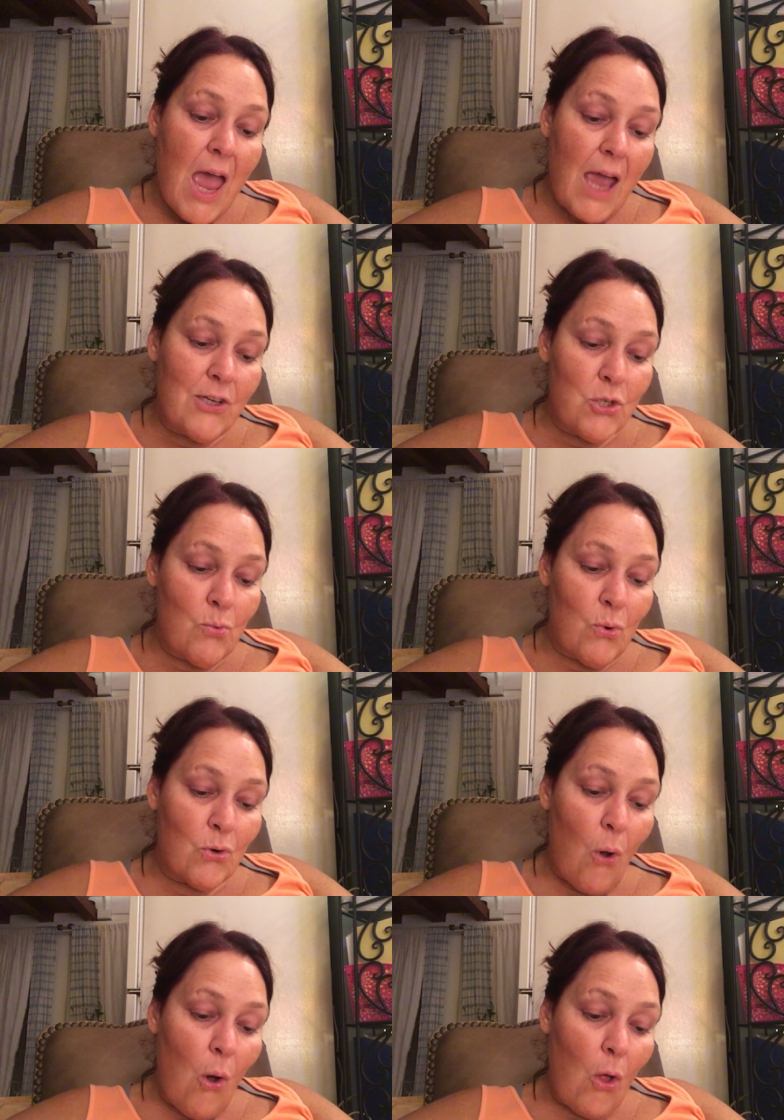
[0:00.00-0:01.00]
and toward
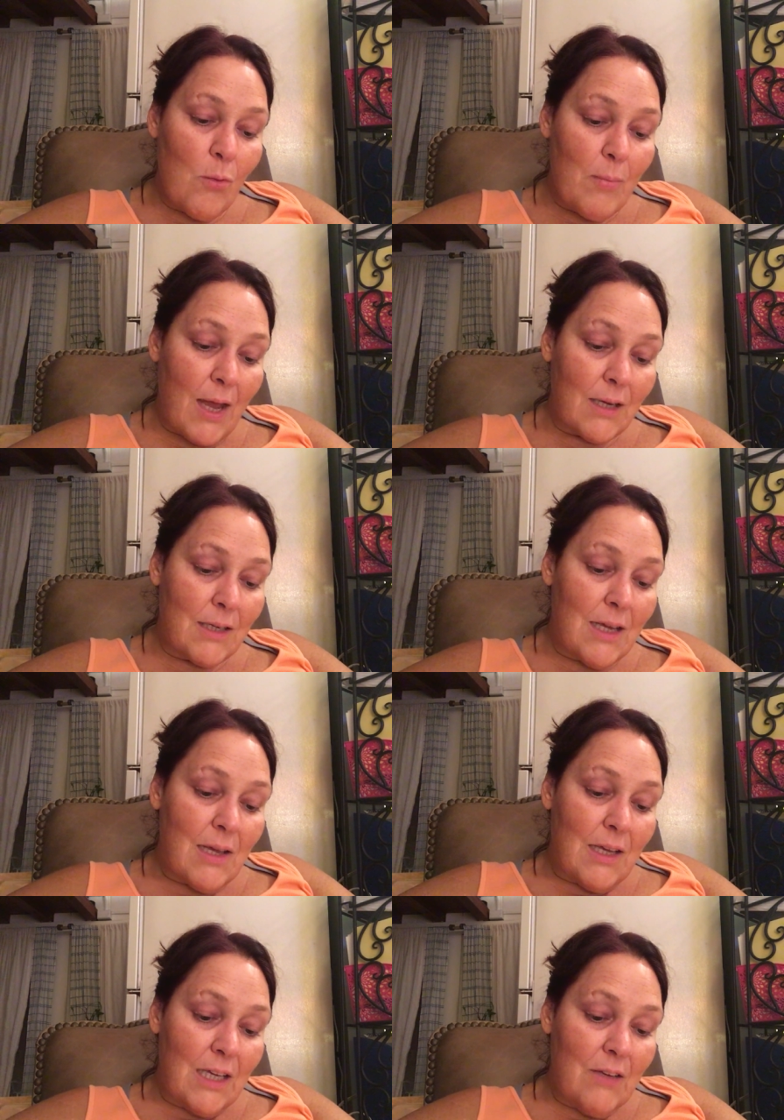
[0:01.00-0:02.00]
all men,
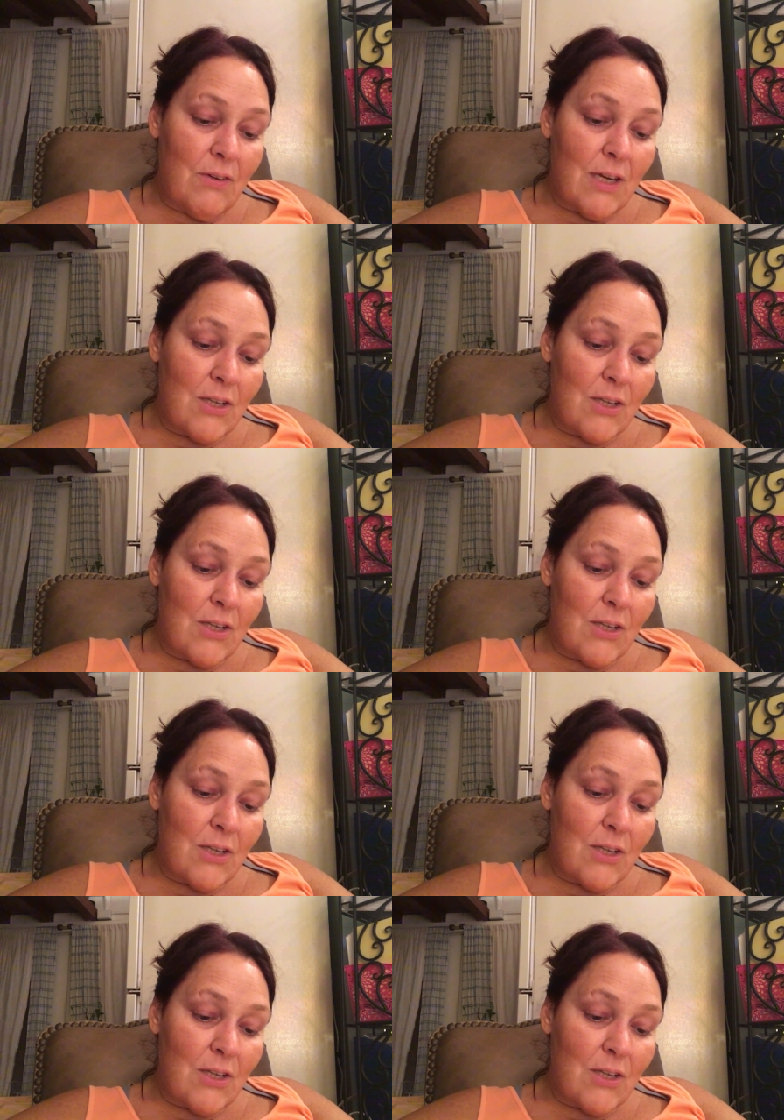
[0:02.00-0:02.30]
even